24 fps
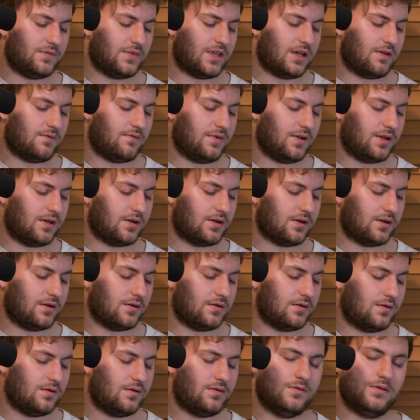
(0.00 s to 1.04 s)
that finger
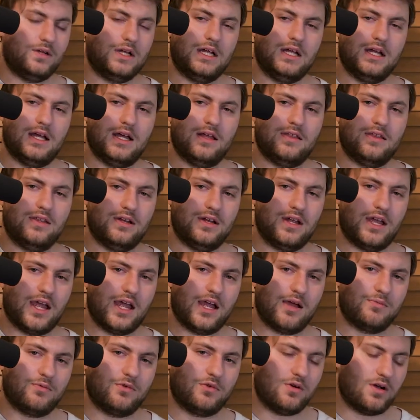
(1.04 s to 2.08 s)
and then
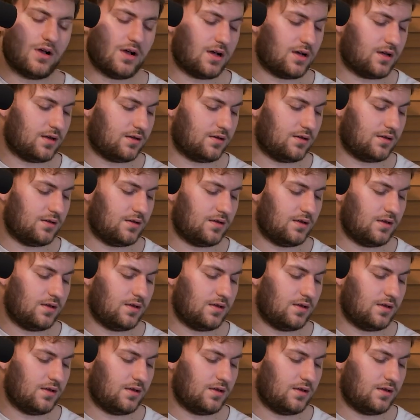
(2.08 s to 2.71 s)
hammer on